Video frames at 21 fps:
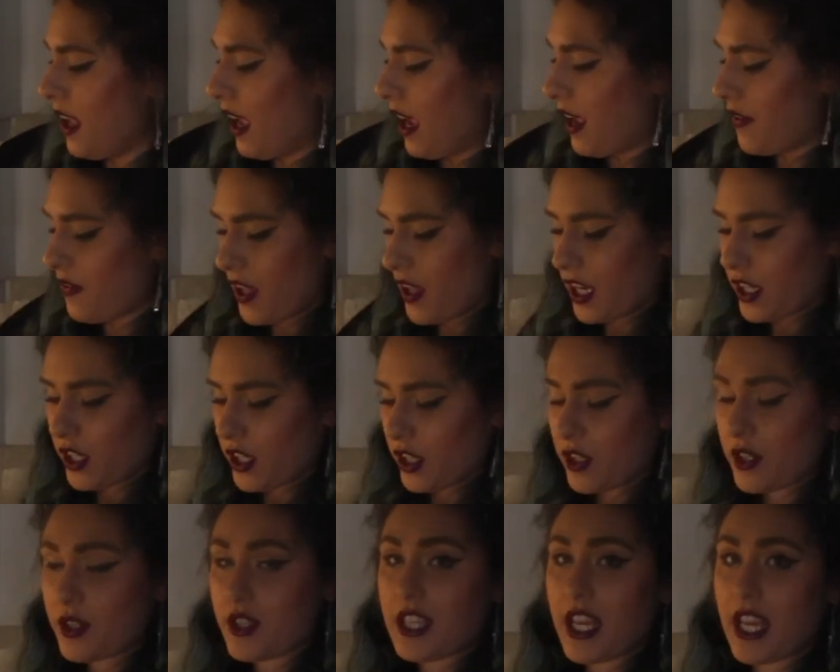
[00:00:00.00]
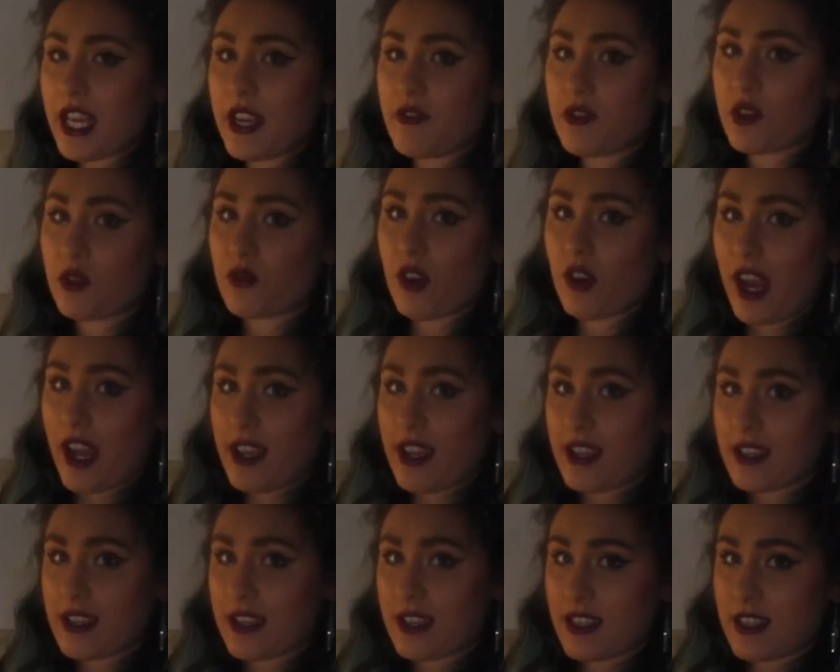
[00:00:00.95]
and then you save the
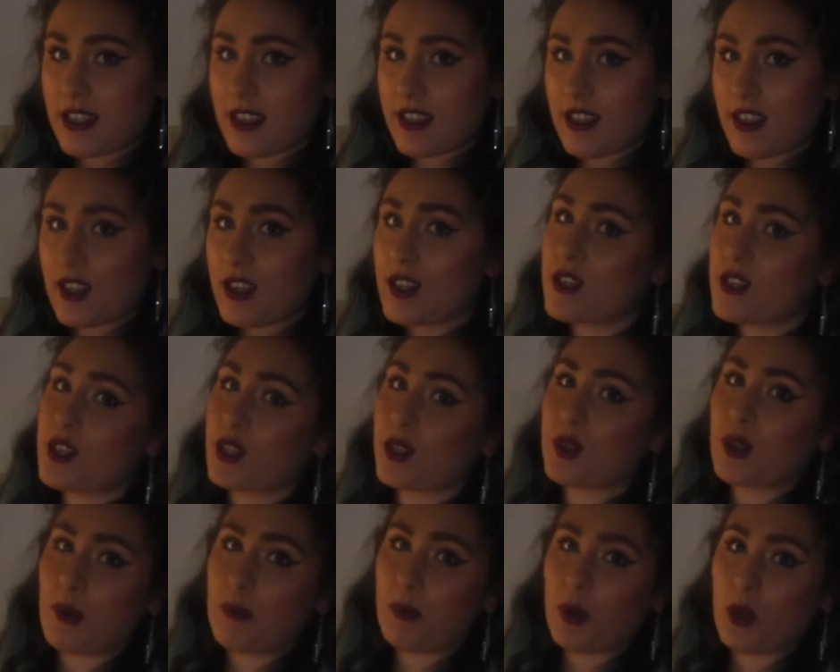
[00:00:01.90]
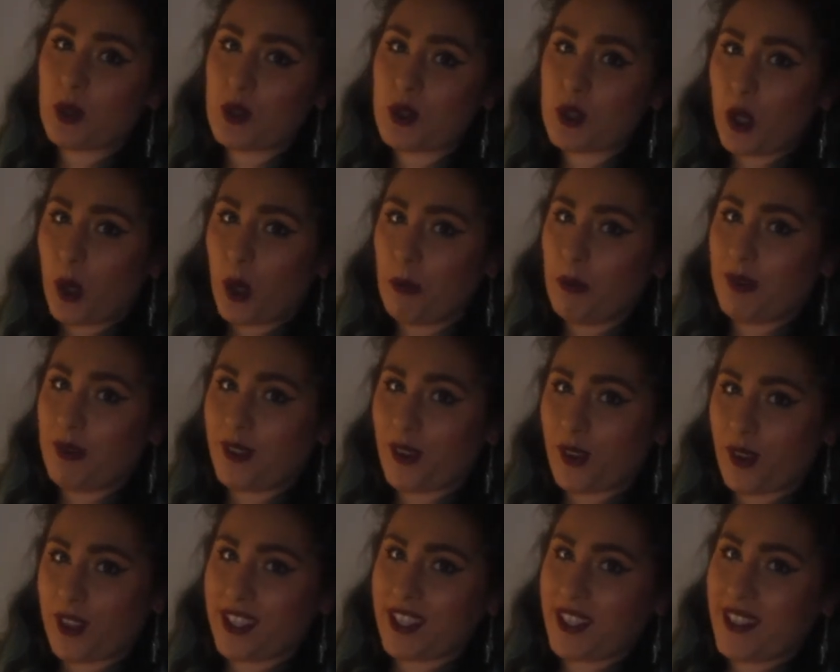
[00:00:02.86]
rest to crumble on top
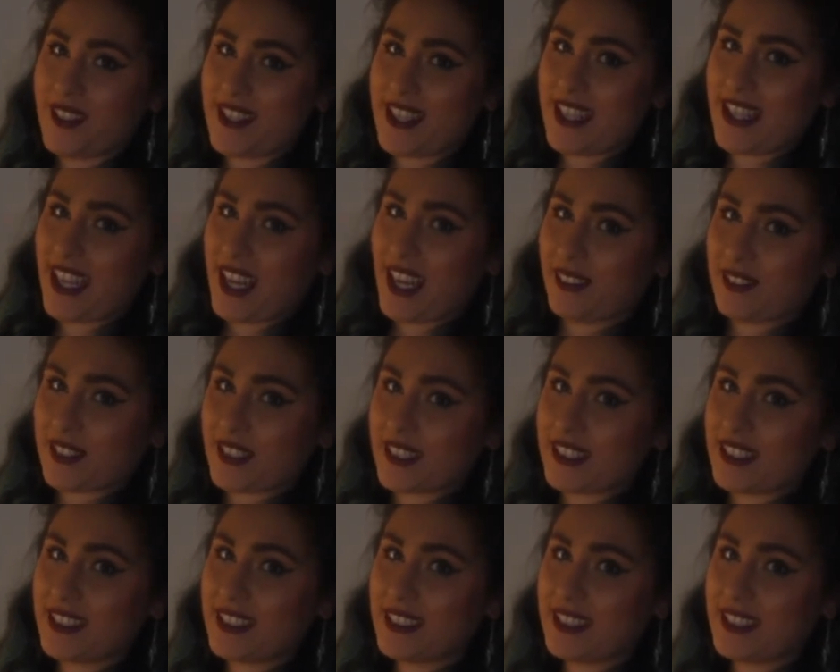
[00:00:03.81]
before it goes in the oven.